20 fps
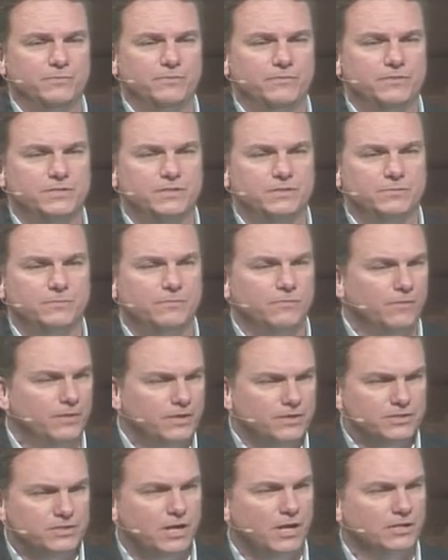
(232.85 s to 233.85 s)
We've
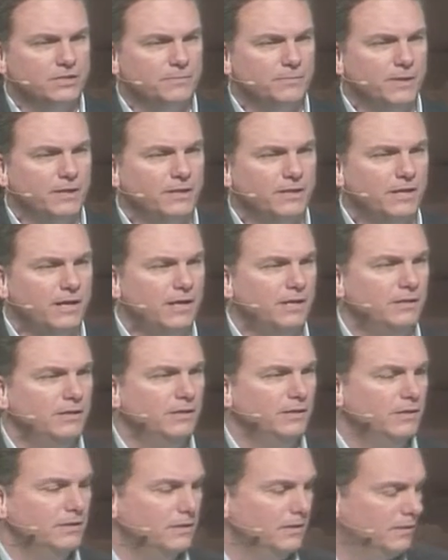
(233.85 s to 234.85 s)
already talked about that.
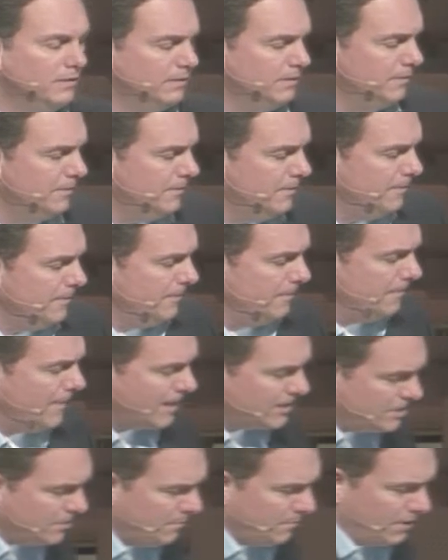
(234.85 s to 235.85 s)

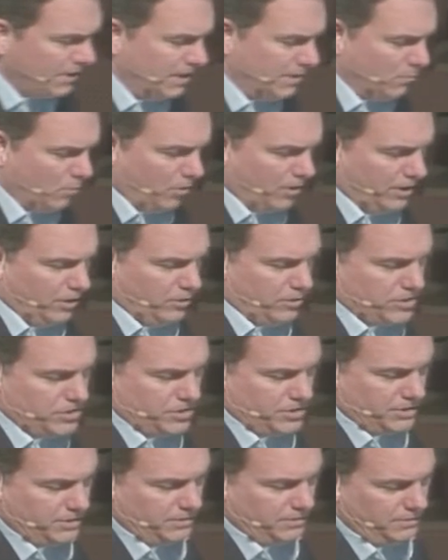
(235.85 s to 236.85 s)
That's a Monday morning
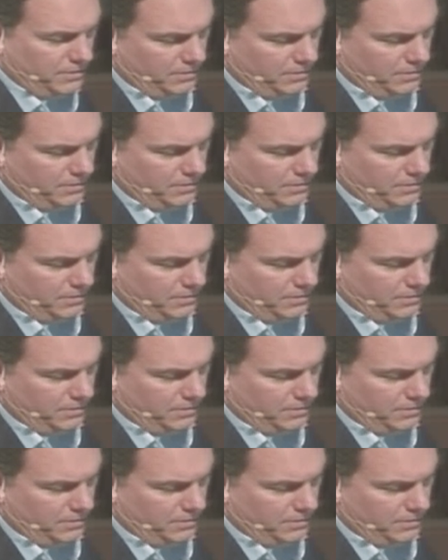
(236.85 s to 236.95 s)
Christian.